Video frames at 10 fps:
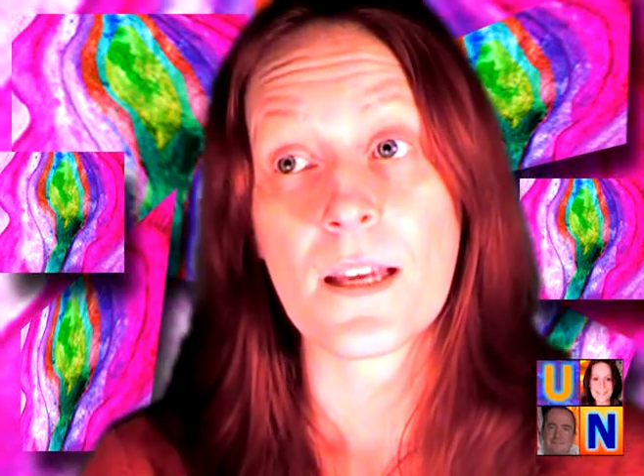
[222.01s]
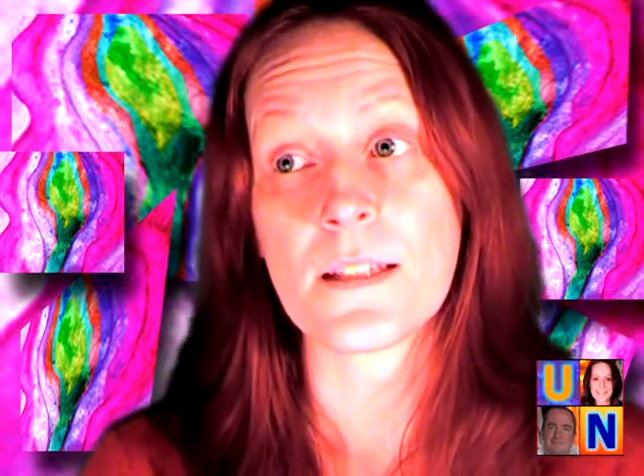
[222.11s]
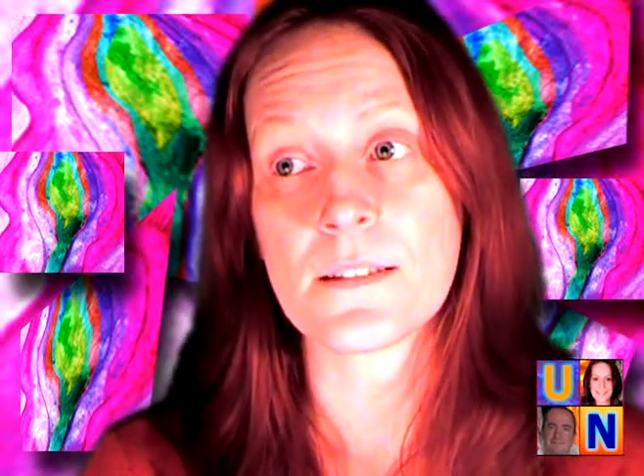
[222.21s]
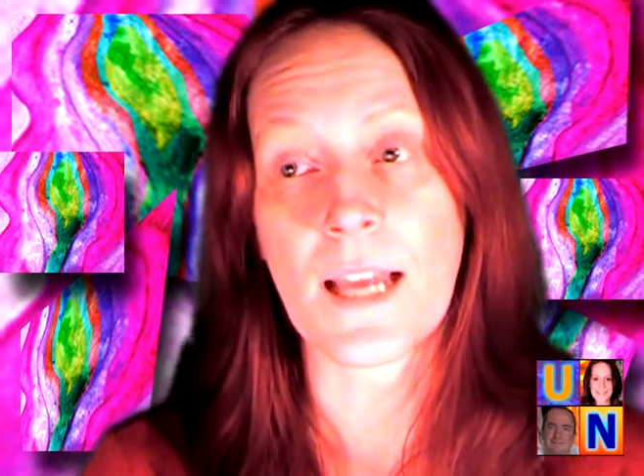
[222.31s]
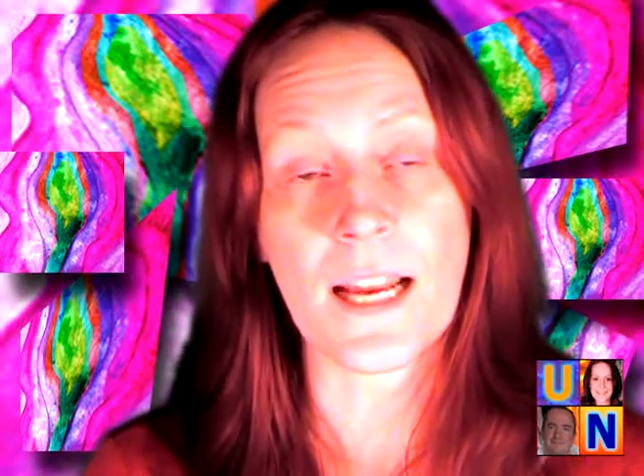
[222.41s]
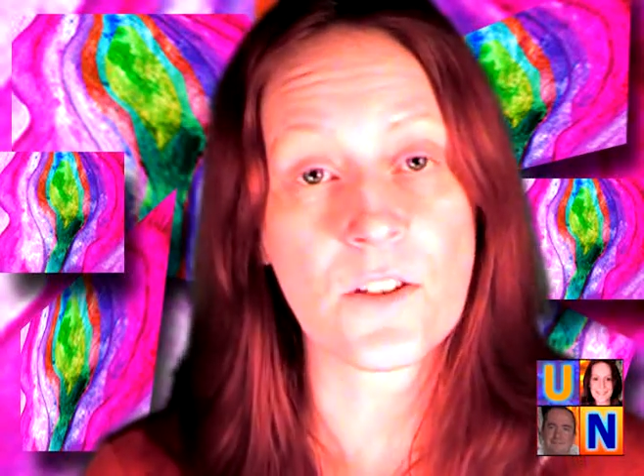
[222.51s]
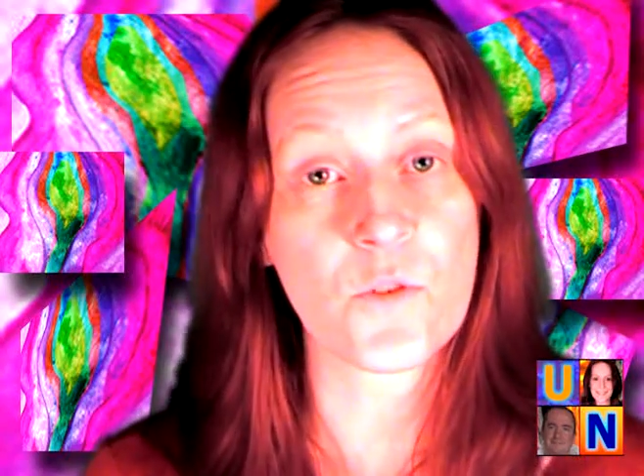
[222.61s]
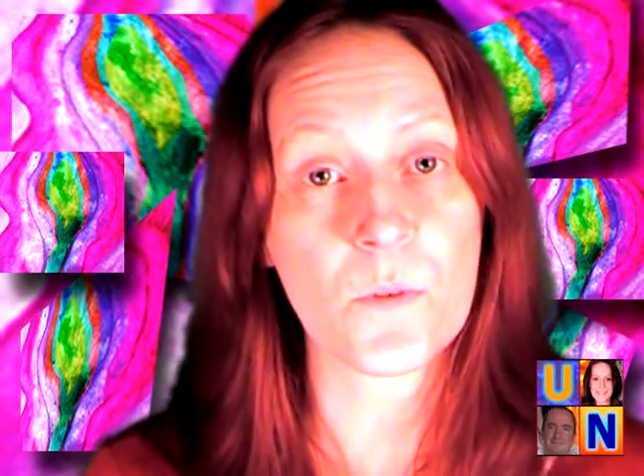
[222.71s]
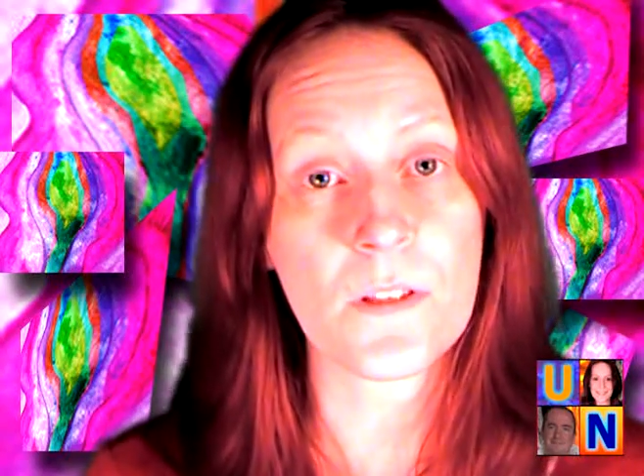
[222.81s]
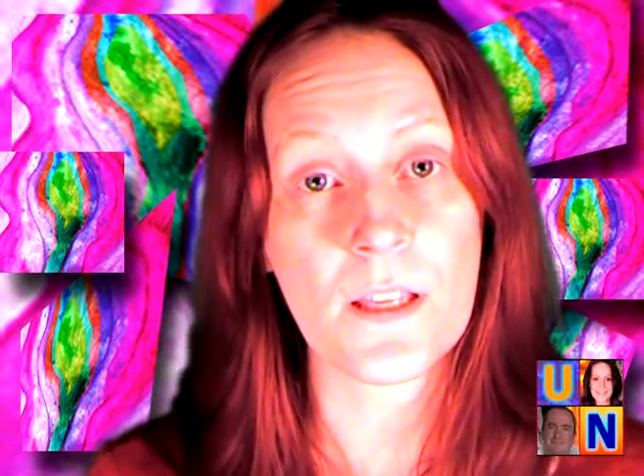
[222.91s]
is
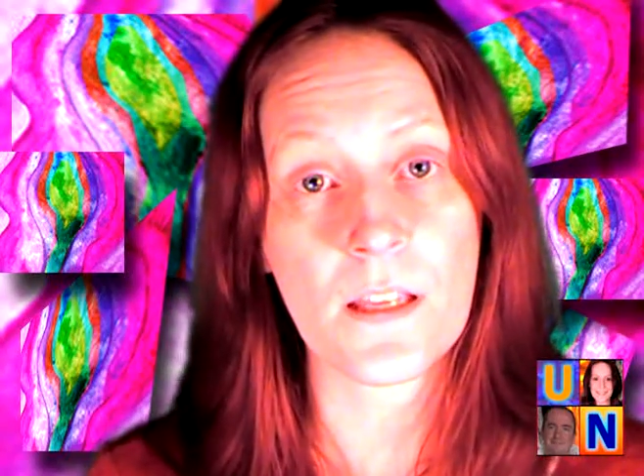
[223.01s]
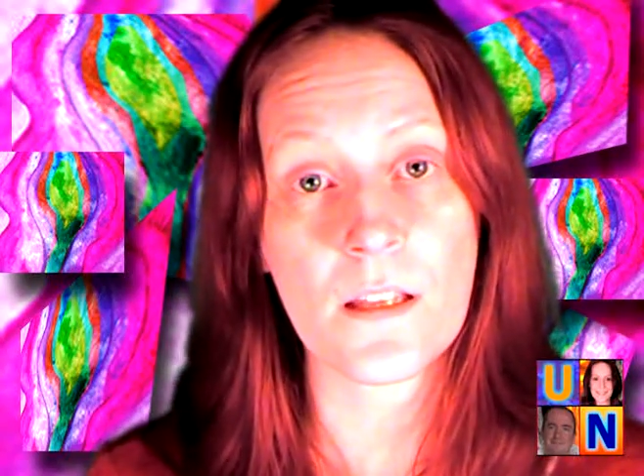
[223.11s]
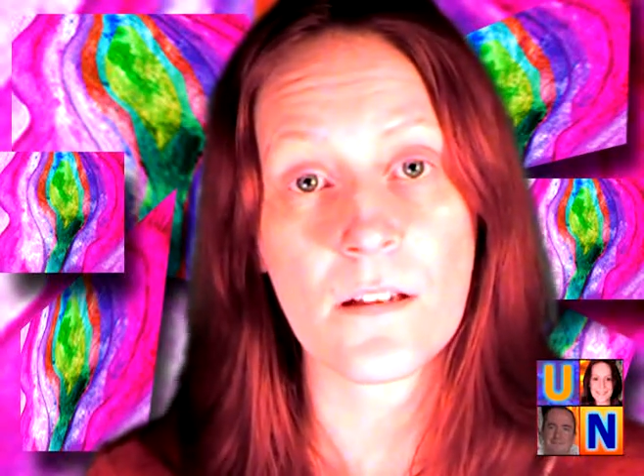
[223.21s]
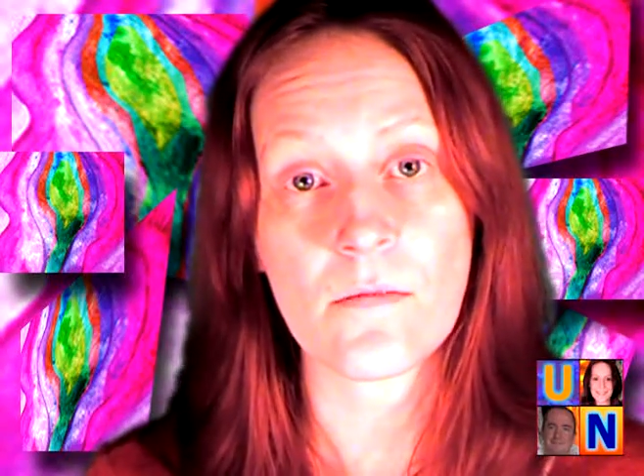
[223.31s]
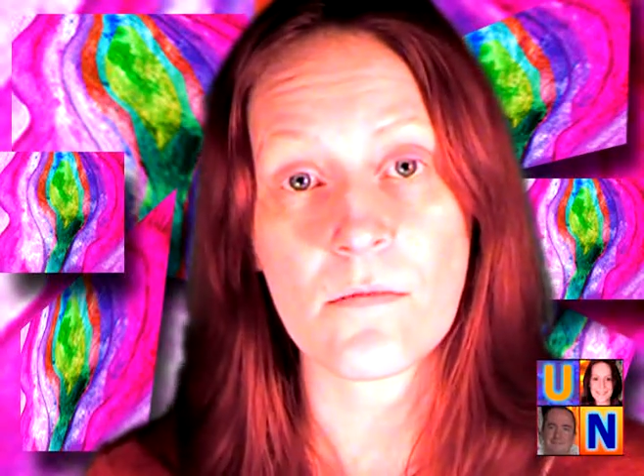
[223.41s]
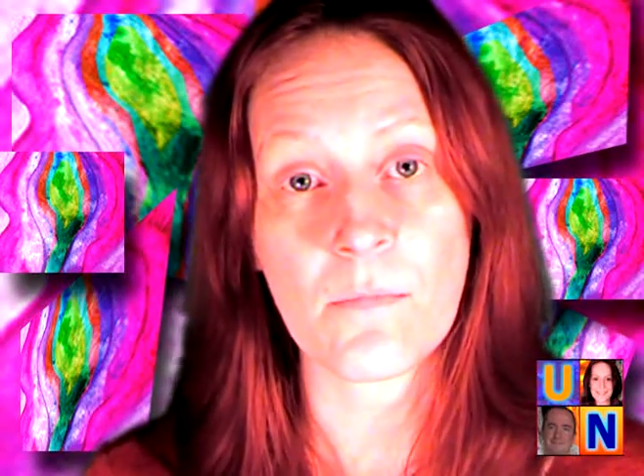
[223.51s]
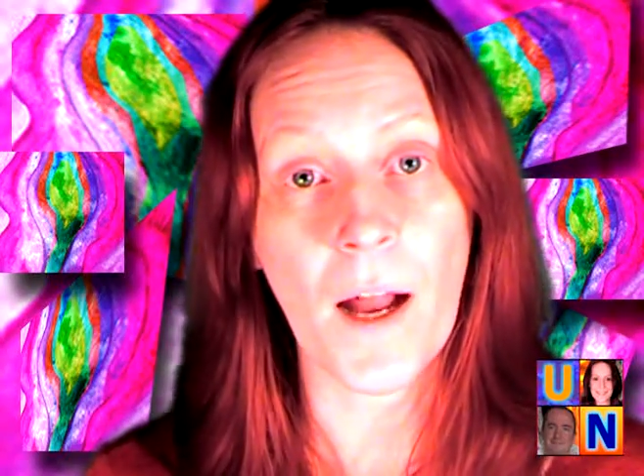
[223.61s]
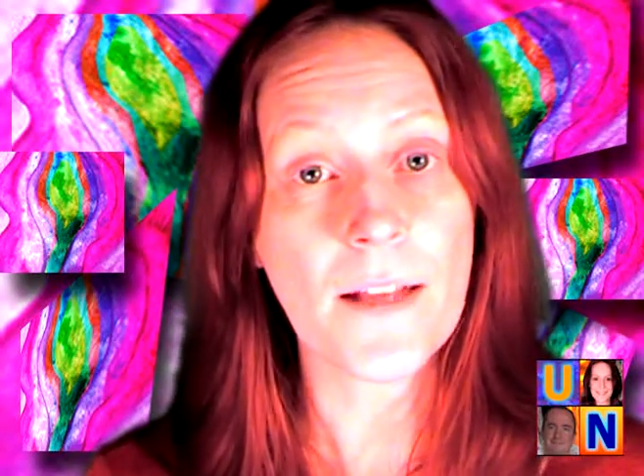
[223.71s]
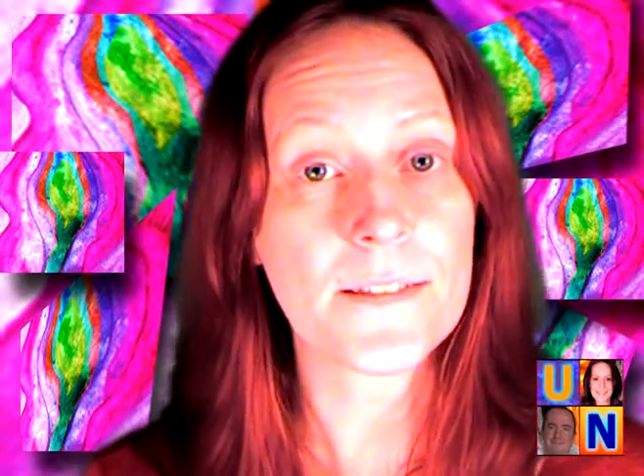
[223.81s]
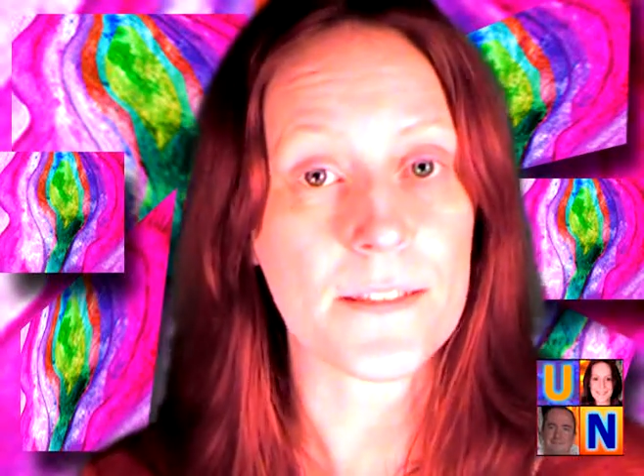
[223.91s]
actually
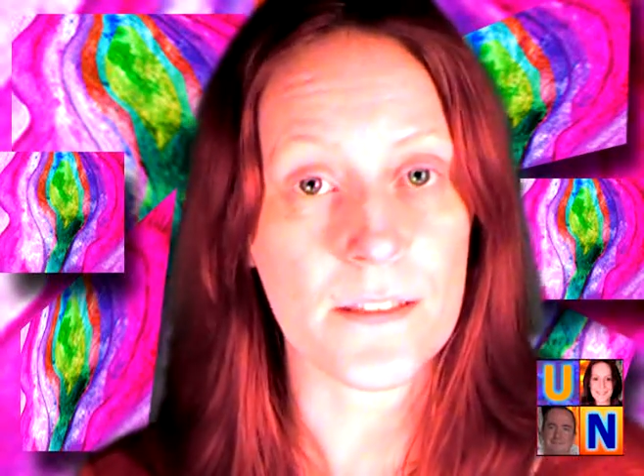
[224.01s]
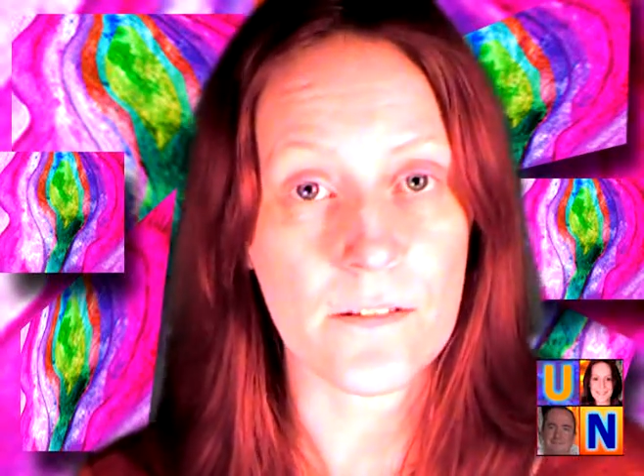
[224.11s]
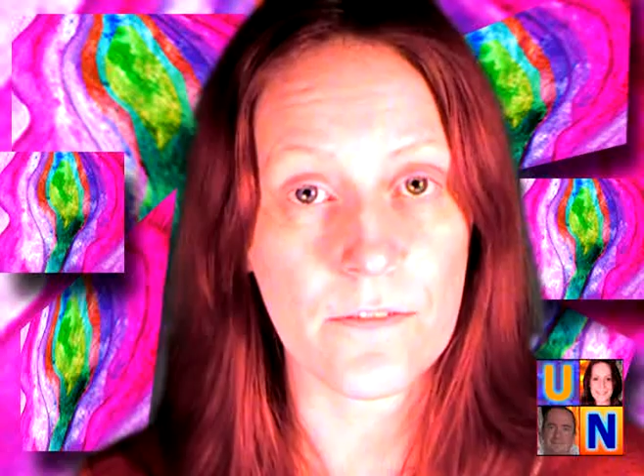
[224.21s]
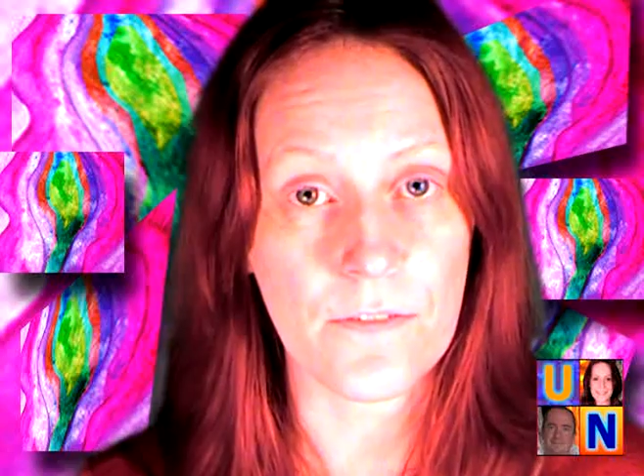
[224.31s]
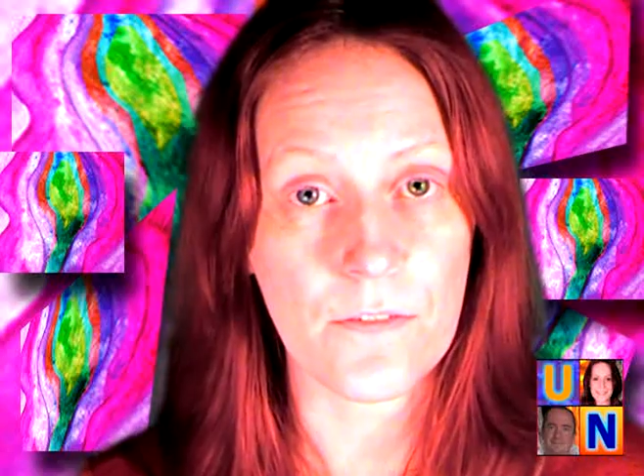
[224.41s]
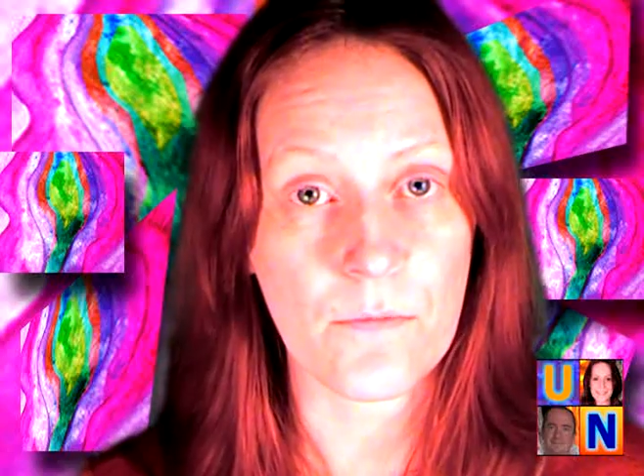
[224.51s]
positive,